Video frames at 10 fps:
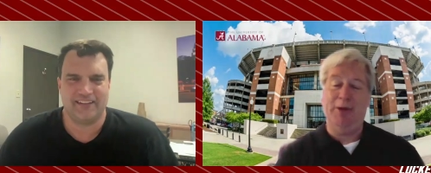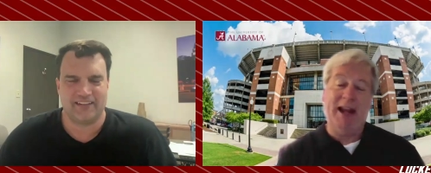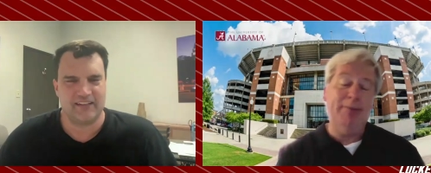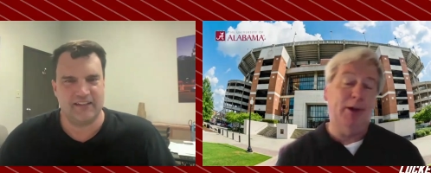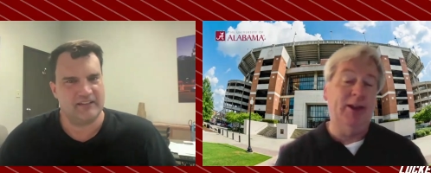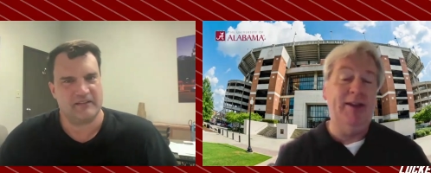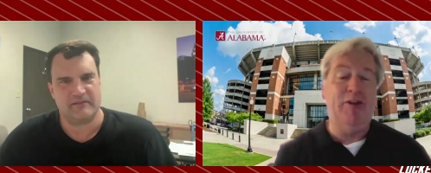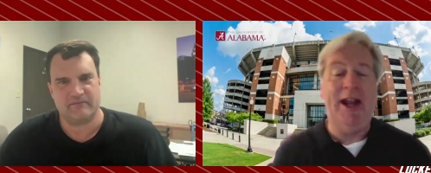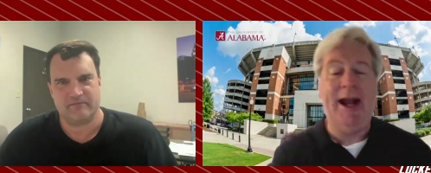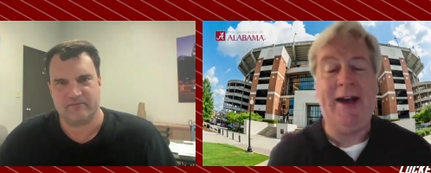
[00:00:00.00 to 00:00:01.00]
Speaker 1: I can't
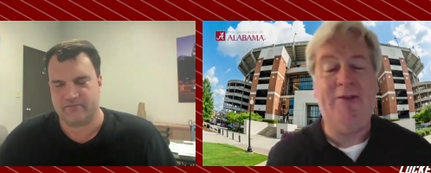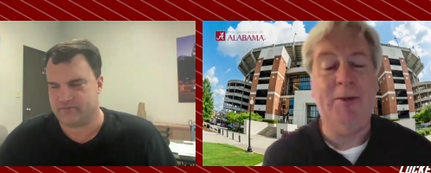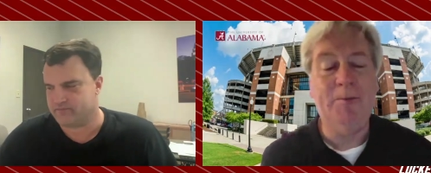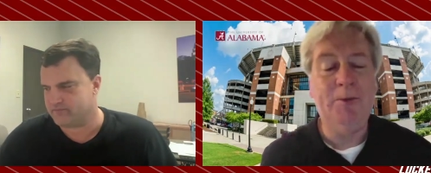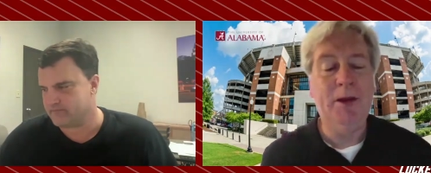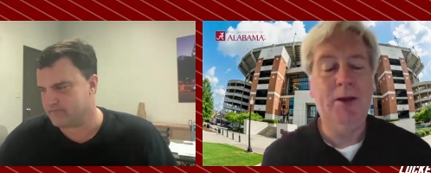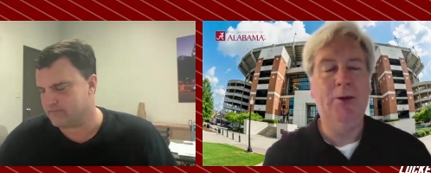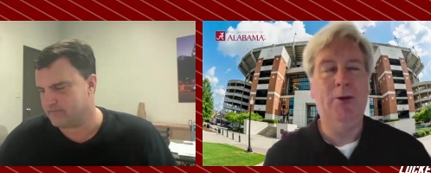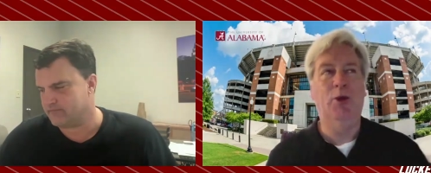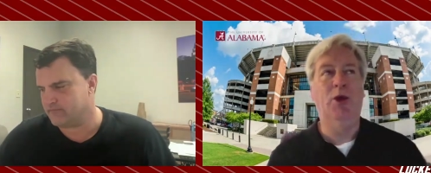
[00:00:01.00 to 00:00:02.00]
believe that I haven't
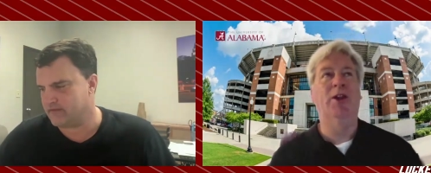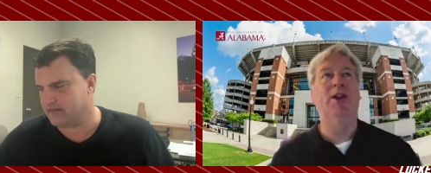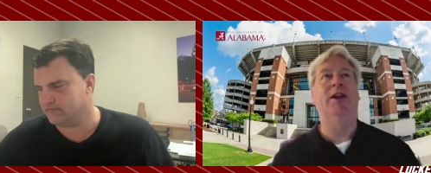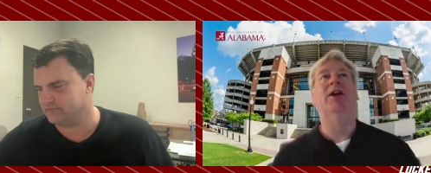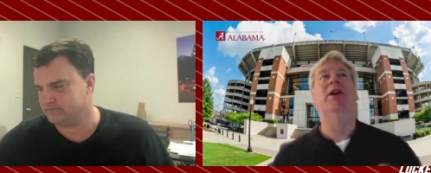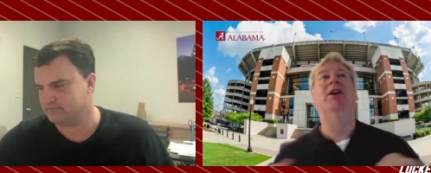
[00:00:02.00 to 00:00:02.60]
really